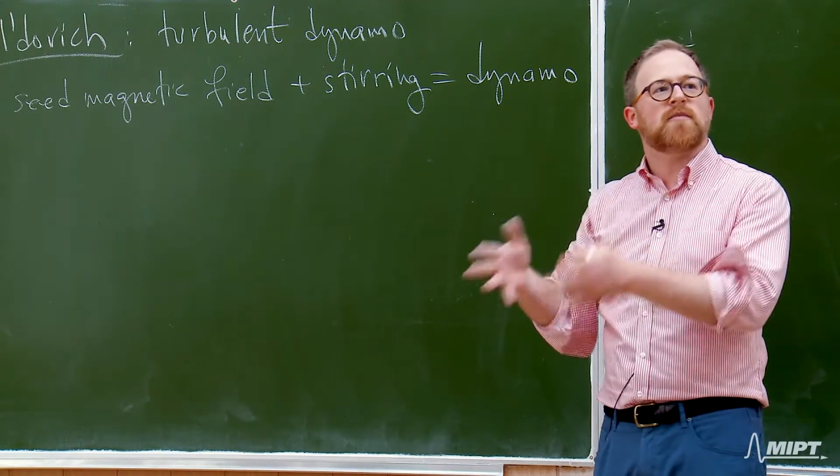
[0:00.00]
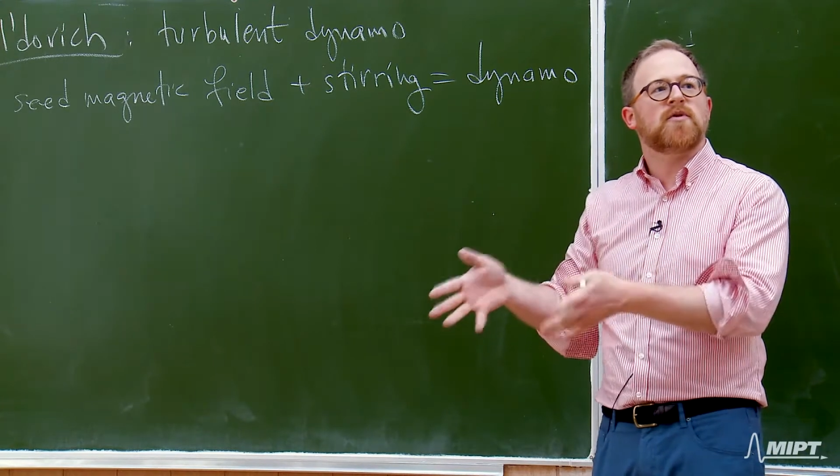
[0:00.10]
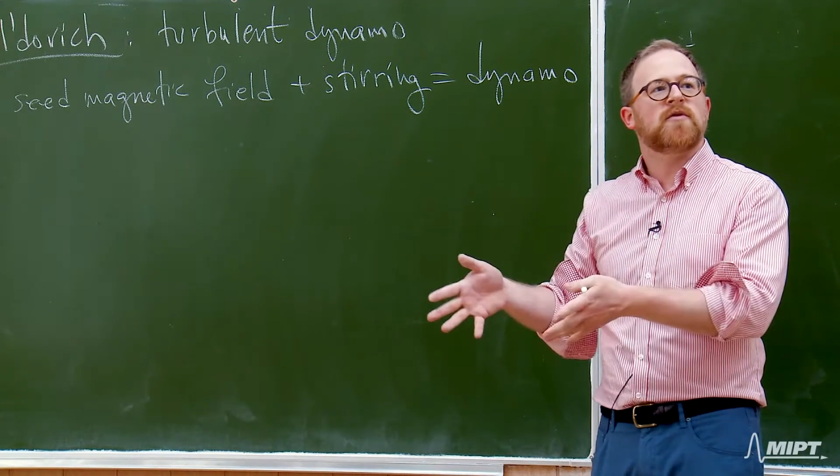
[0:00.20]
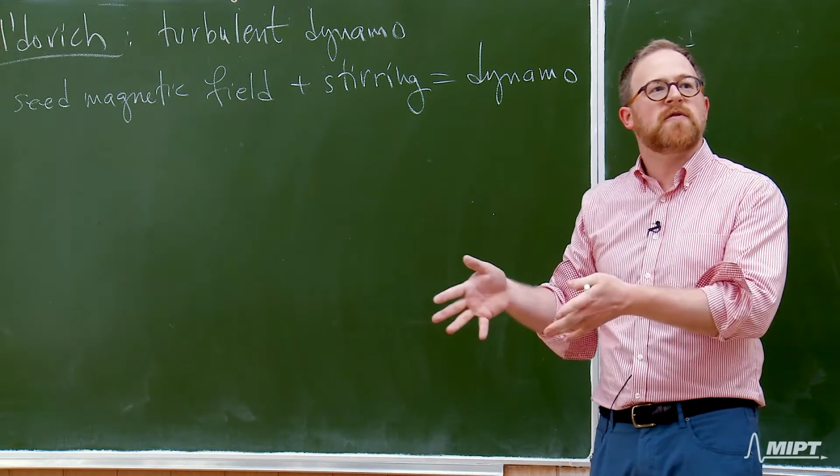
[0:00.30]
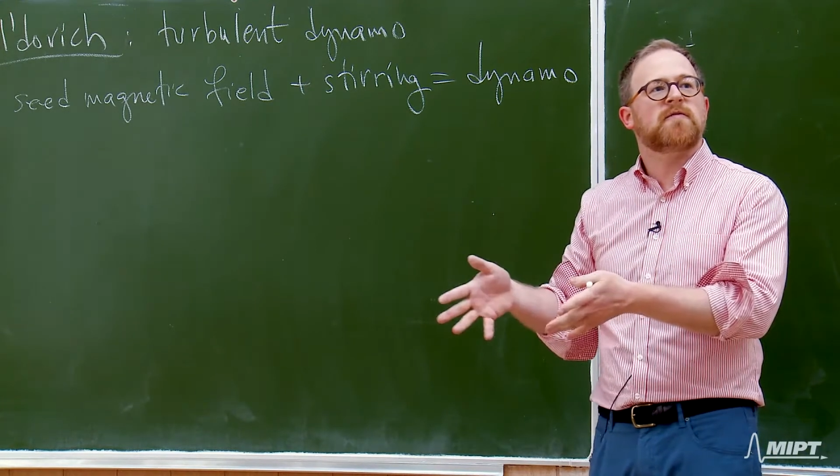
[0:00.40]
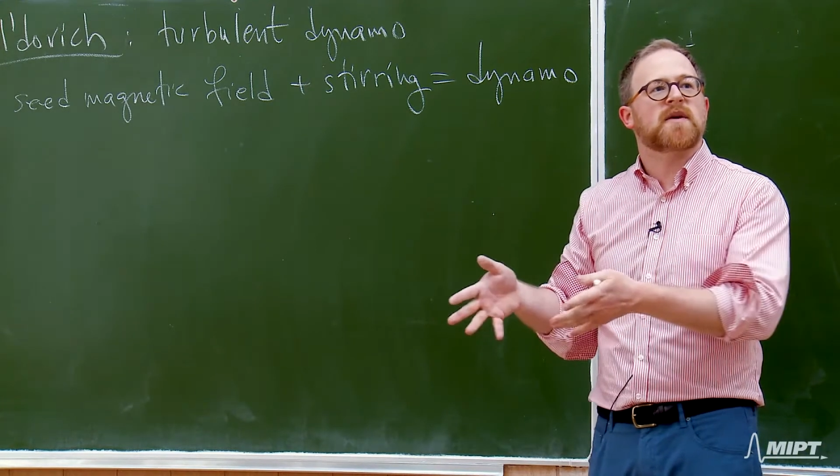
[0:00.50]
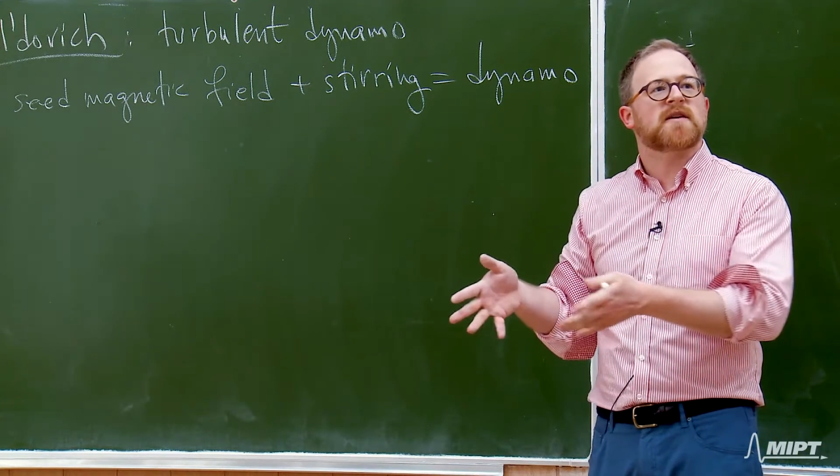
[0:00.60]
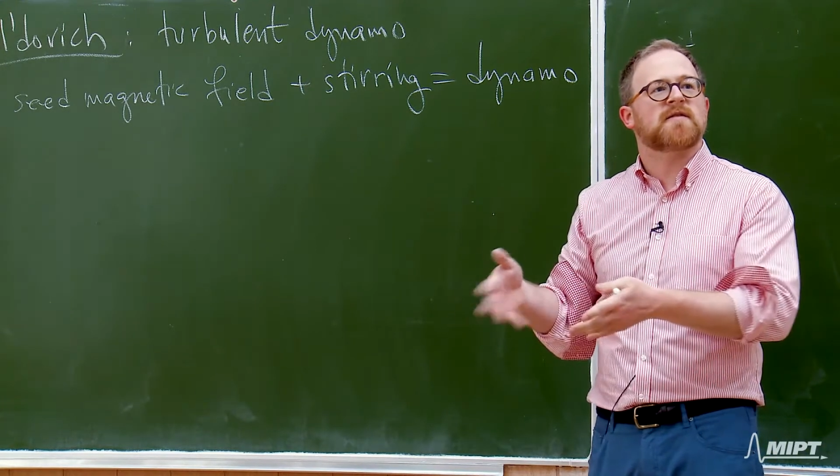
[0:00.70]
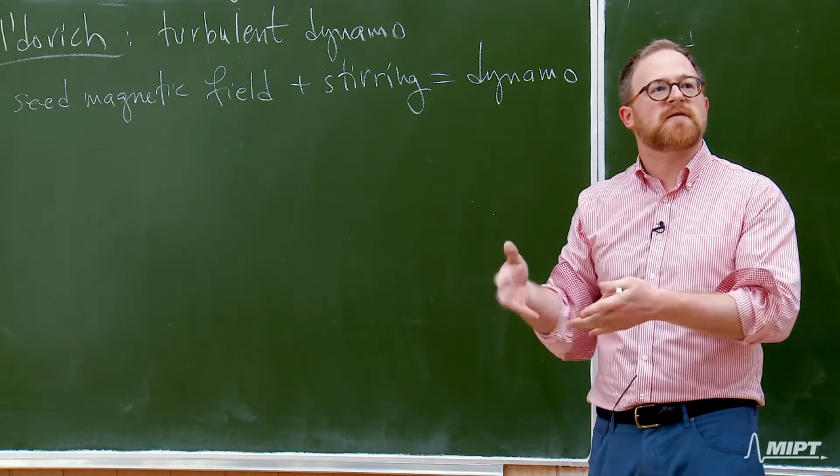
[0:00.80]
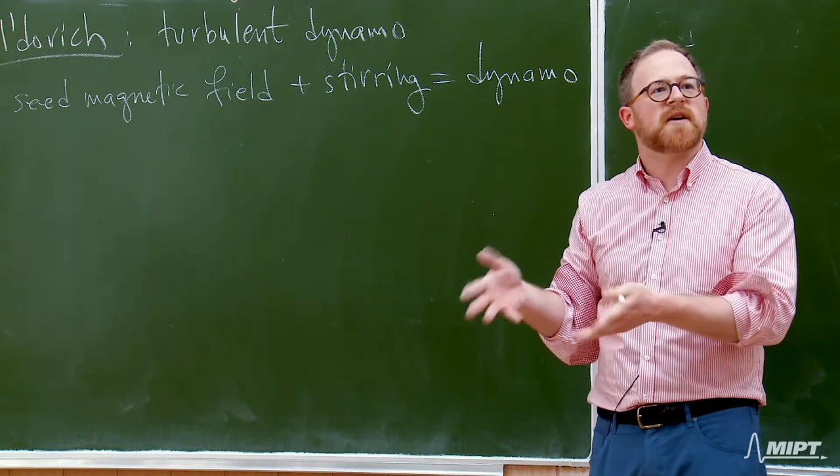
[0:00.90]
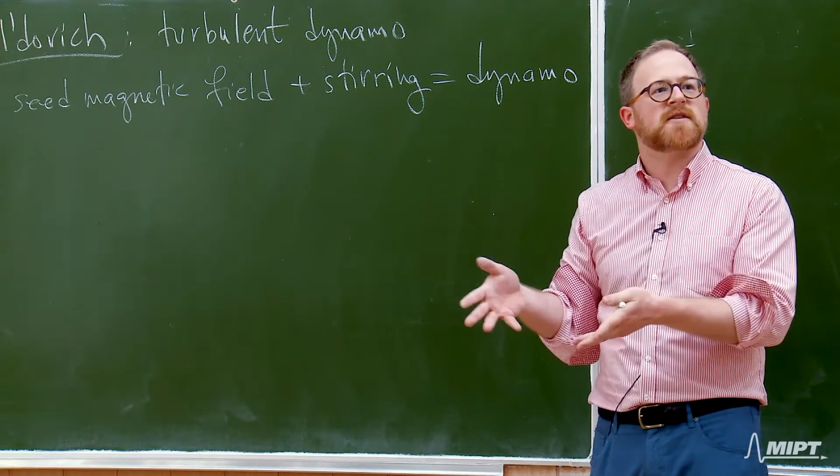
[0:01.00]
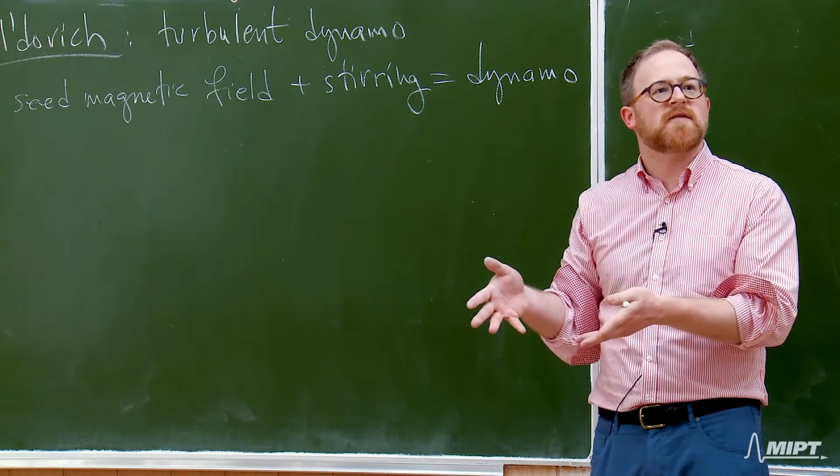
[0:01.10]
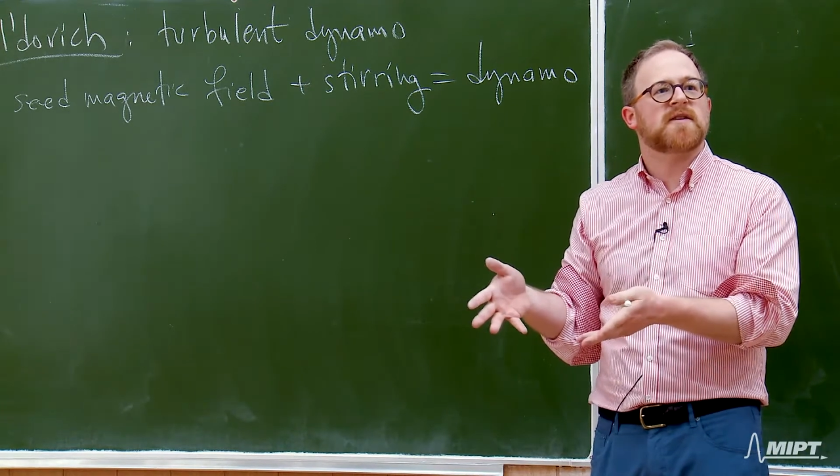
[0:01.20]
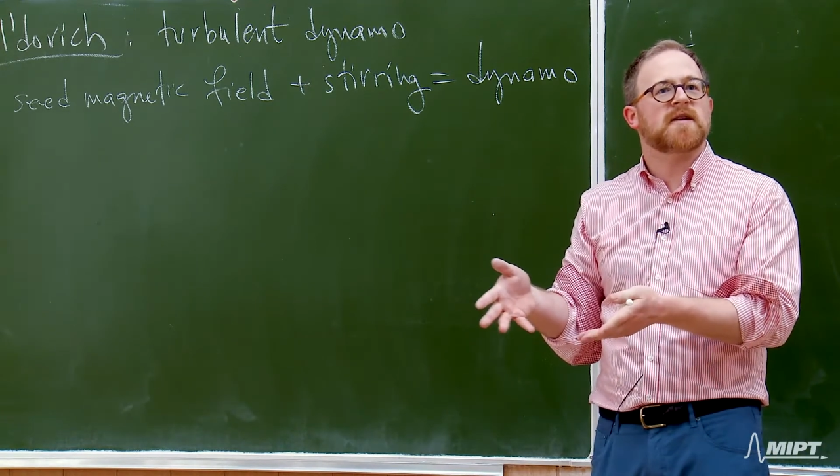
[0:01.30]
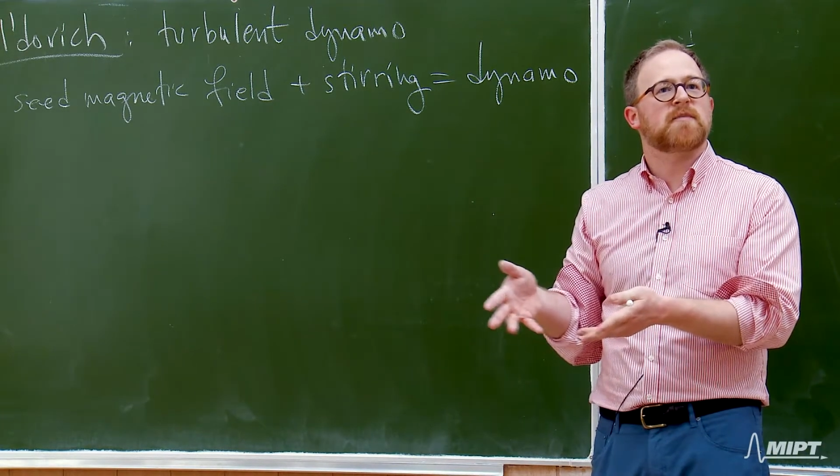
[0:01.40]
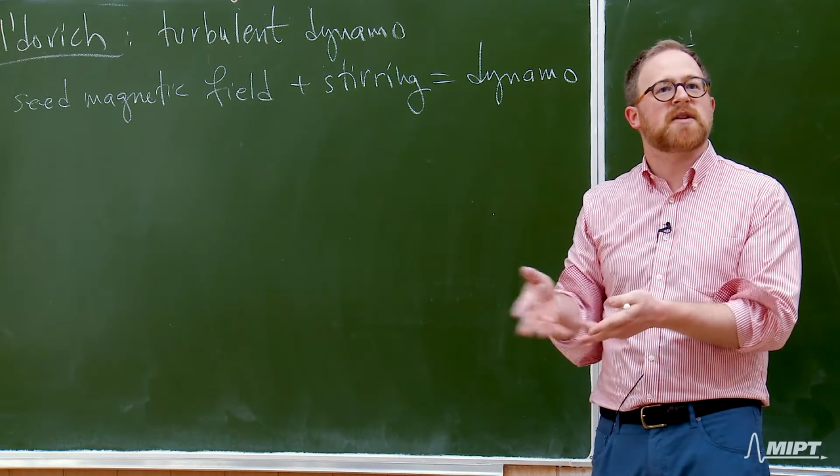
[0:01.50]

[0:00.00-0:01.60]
move because of flux freezing,